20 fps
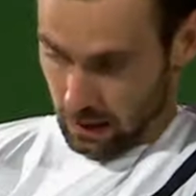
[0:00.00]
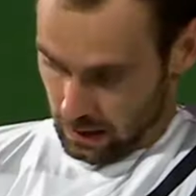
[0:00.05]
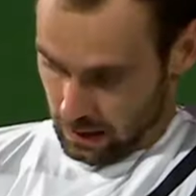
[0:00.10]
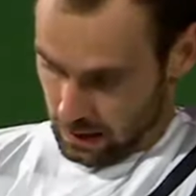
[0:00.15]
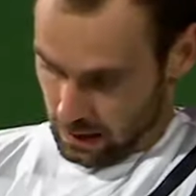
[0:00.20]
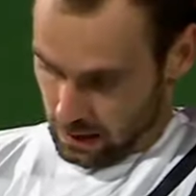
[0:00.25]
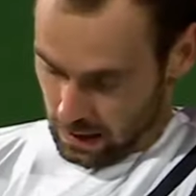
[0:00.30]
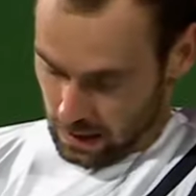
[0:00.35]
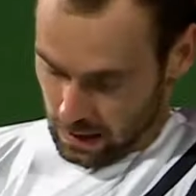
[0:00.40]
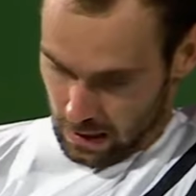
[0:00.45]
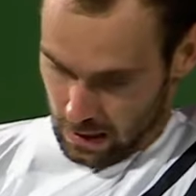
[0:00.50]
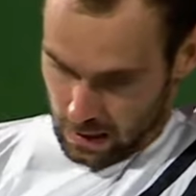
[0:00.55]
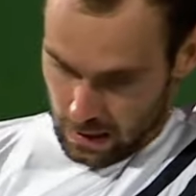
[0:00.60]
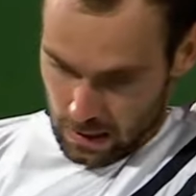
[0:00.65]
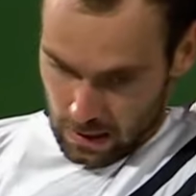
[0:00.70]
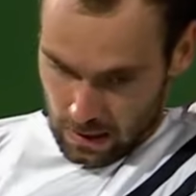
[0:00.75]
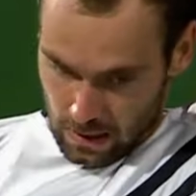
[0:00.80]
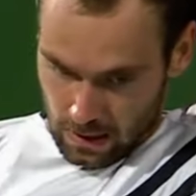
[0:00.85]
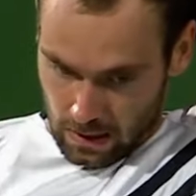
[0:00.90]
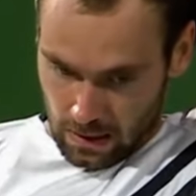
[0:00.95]

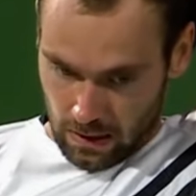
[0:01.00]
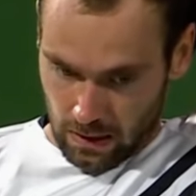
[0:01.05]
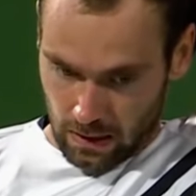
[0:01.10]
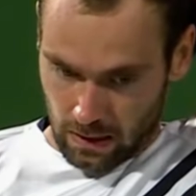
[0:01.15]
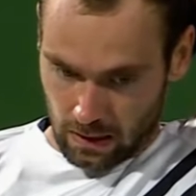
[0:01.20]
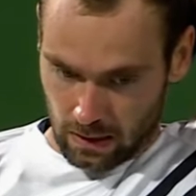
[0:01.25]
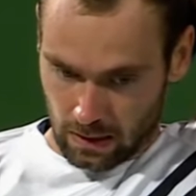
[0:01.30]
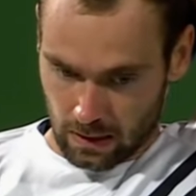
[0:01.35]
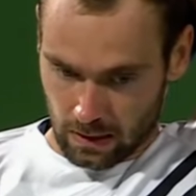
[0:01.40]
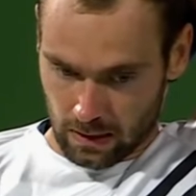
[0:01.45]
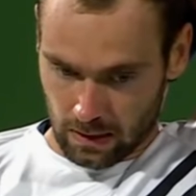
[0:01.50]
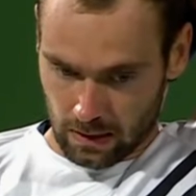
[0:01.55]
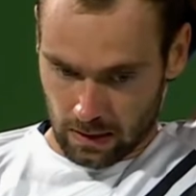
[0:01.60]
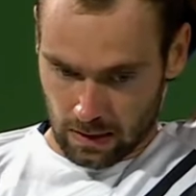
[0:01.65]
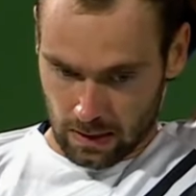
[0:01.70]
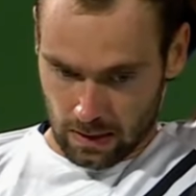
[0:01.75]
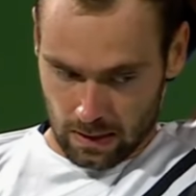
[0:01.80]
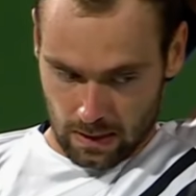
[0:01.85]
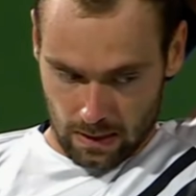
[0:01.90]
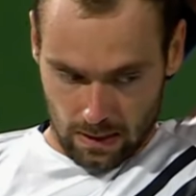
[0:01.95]

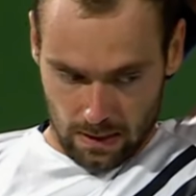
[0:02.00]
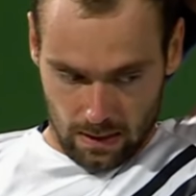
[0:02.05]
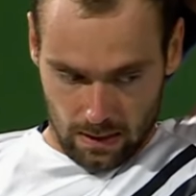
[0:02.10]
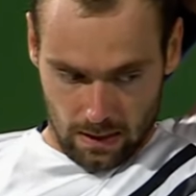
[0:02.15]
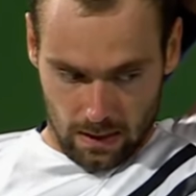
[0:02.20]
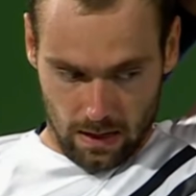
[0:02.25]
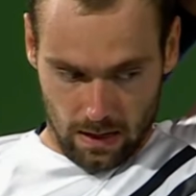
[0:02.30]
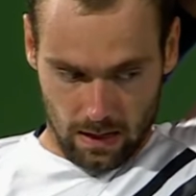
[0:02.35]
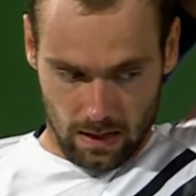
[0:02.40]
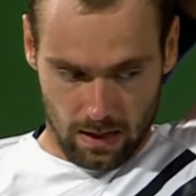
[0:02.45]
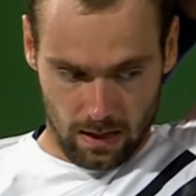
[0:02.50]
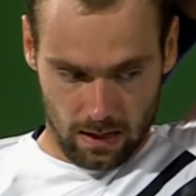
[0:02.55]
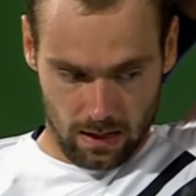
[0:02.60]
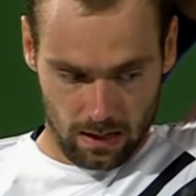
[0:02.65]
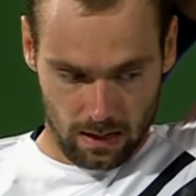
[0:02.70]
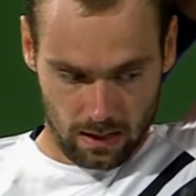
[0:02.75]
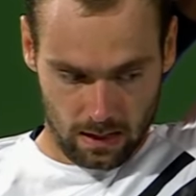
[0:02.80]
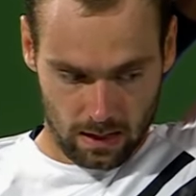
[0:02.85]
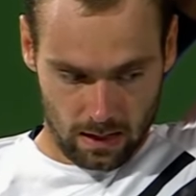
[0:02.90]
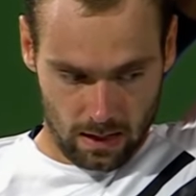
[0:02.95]

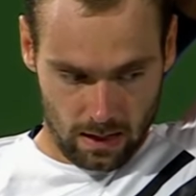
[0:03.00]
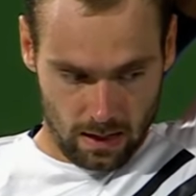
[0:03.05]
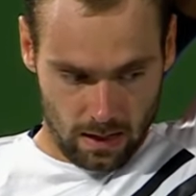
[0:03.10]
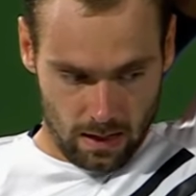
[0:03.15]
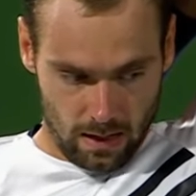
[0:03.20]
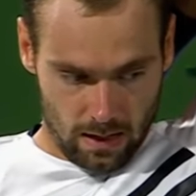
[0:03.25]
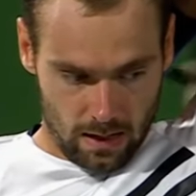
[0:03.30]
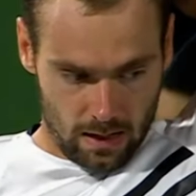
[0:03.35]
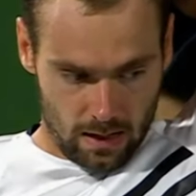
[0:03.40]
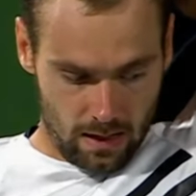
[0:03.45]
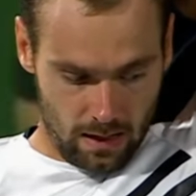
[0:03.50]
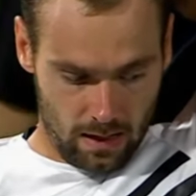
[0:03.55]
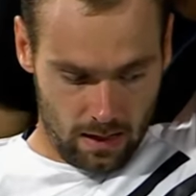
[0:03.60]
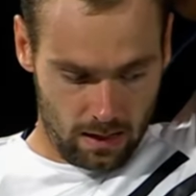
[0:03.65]
Nothing is said.